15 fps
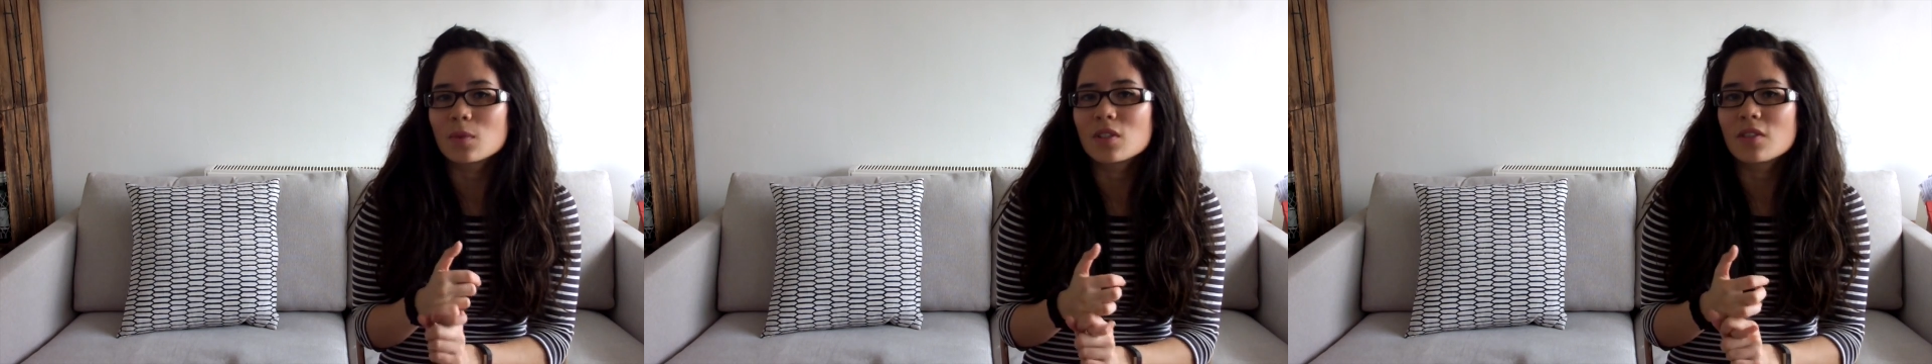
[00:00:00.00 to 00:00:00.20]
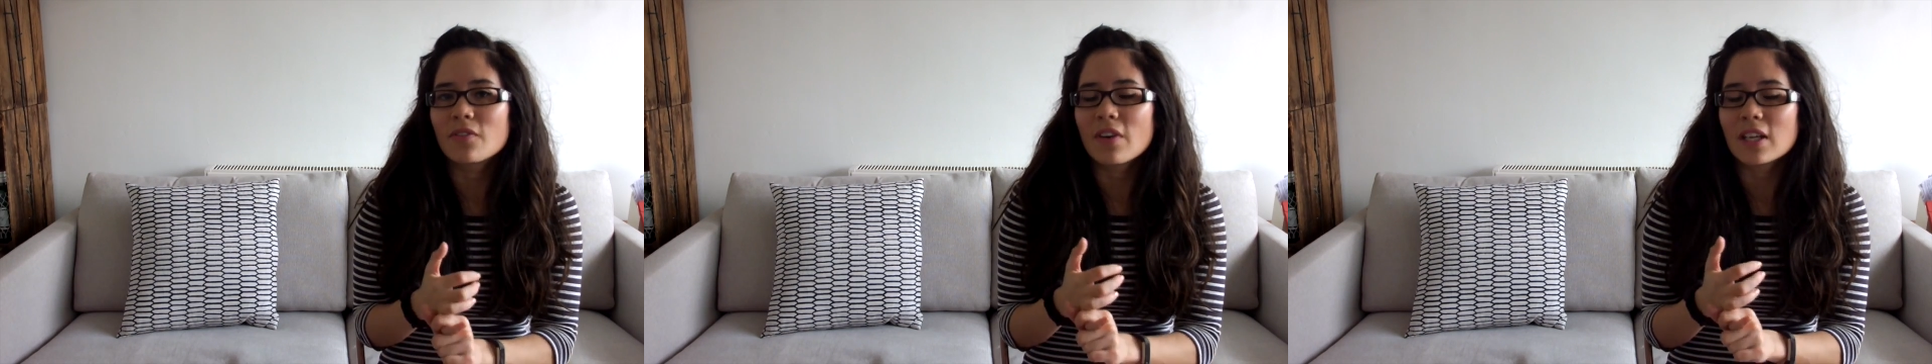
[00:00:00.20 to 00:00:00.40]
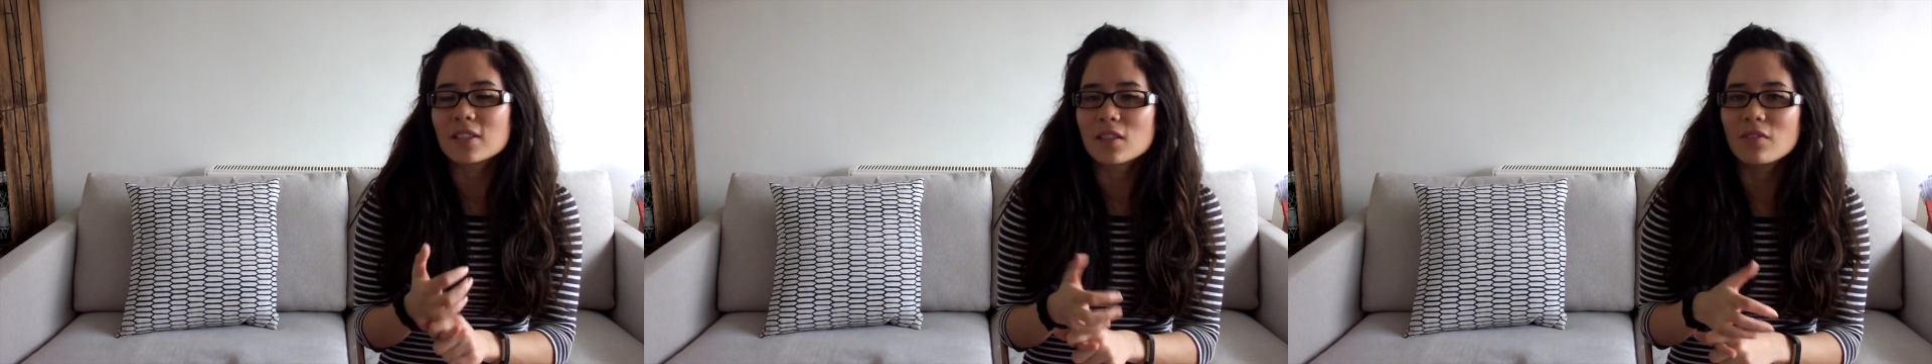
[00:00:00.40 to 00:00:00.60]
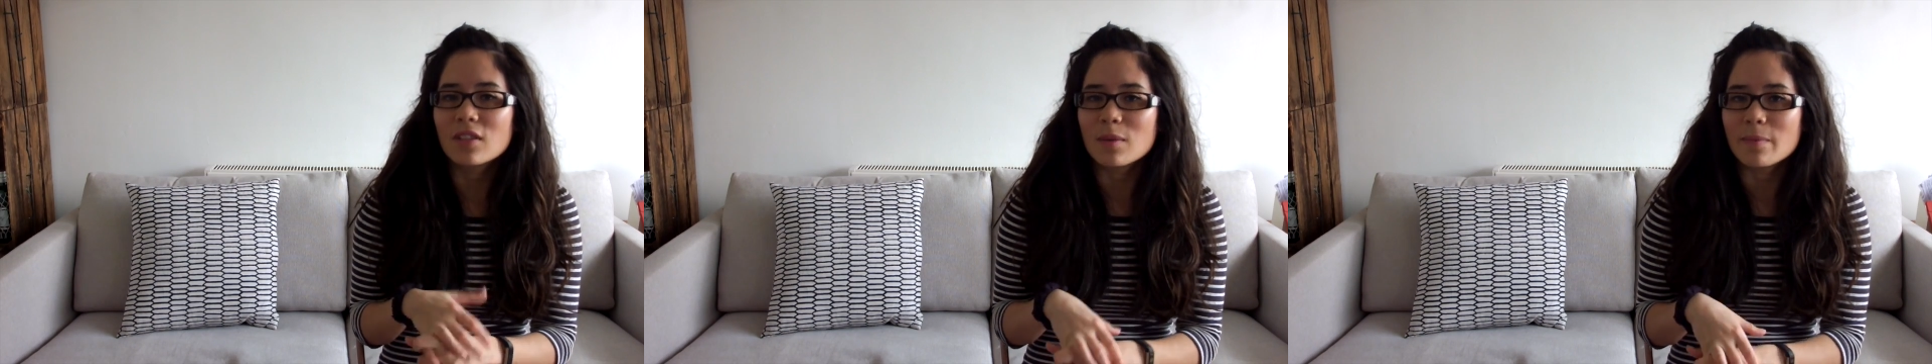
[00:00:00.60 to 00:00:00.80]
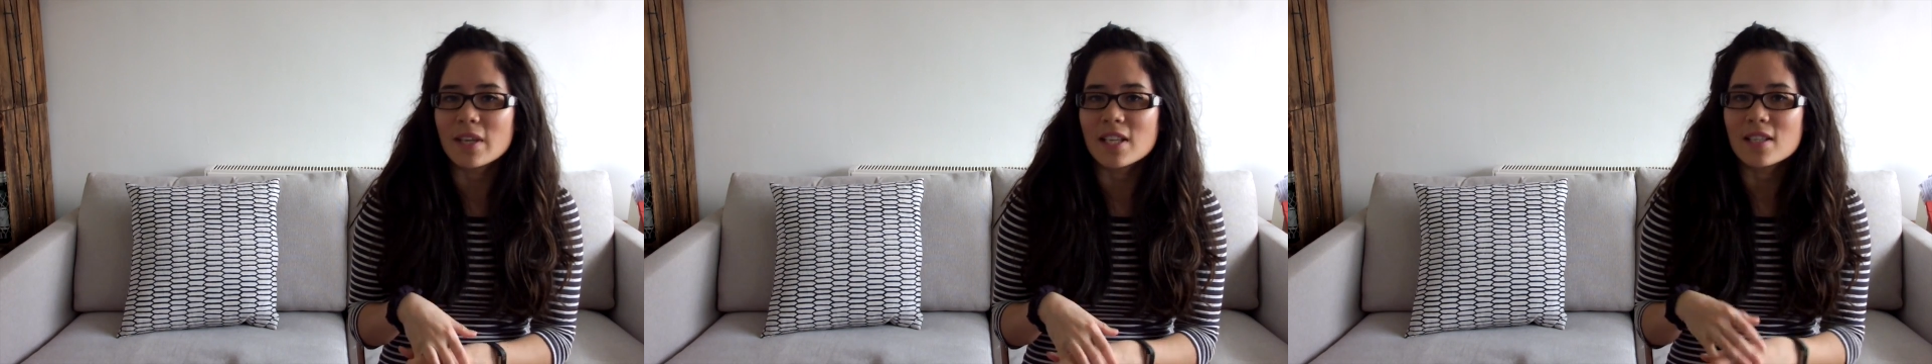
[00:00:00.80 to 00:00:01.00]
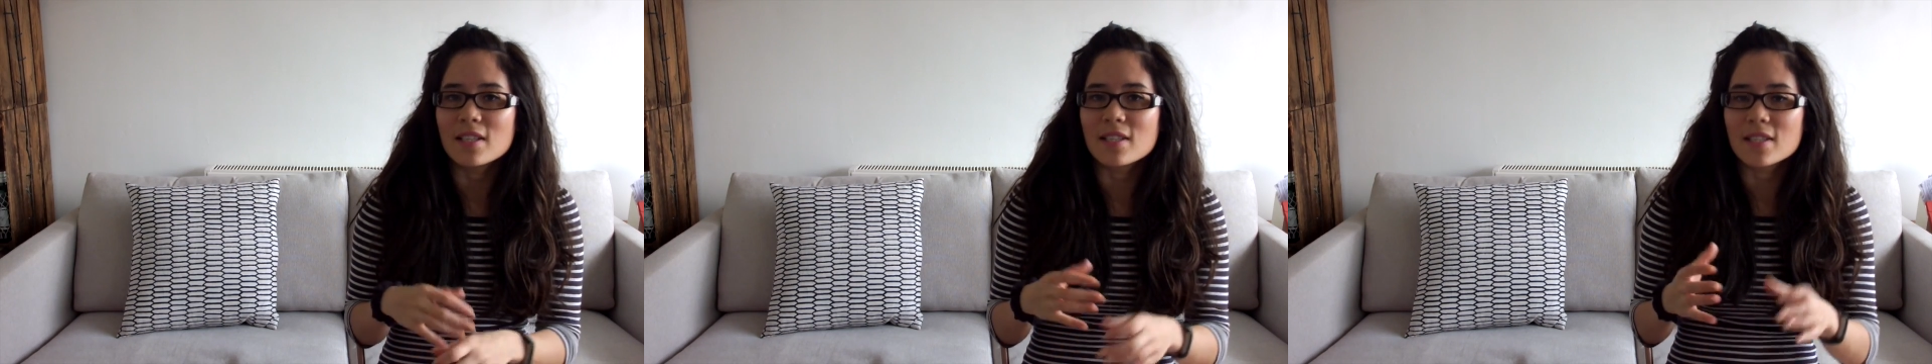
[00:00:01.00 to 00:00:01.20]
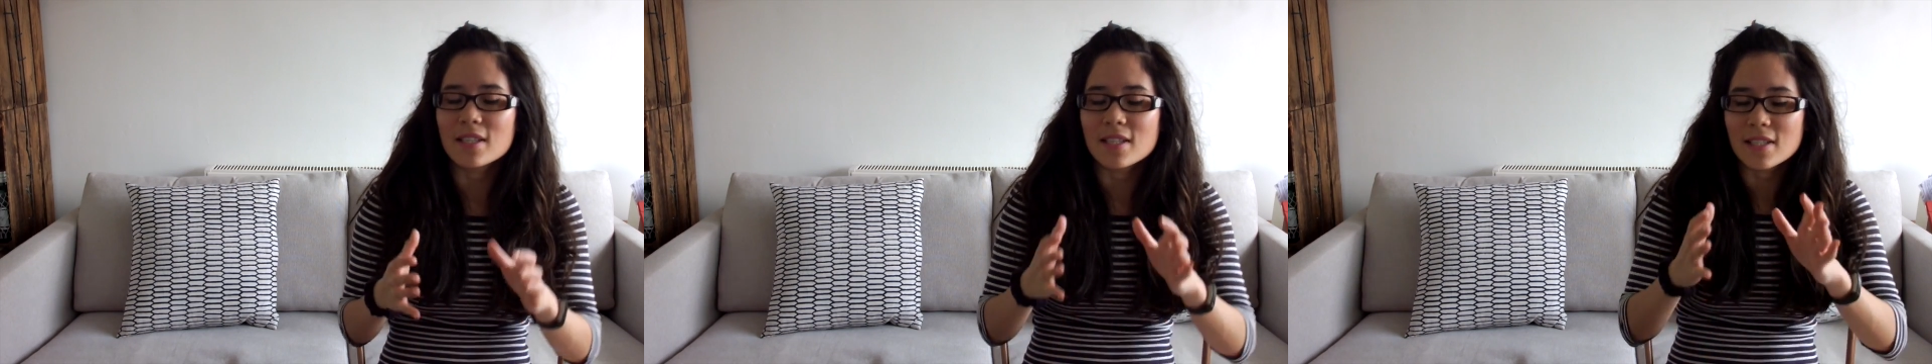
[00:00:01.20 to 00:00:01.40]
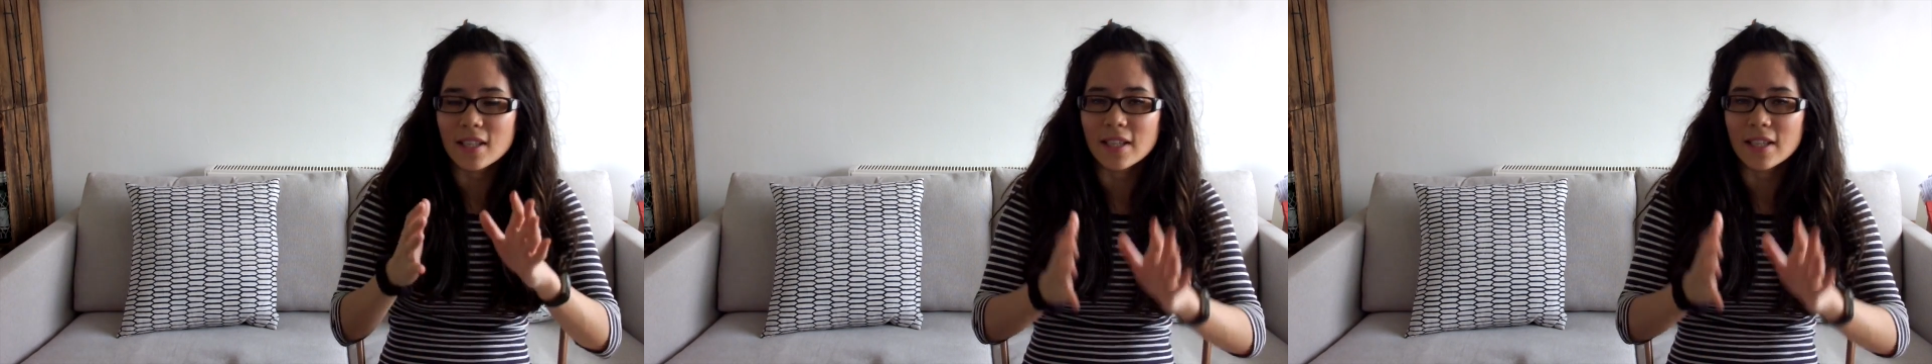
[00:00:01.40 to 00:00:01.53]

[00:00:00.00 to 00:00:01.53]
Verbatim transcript: which effectively means it's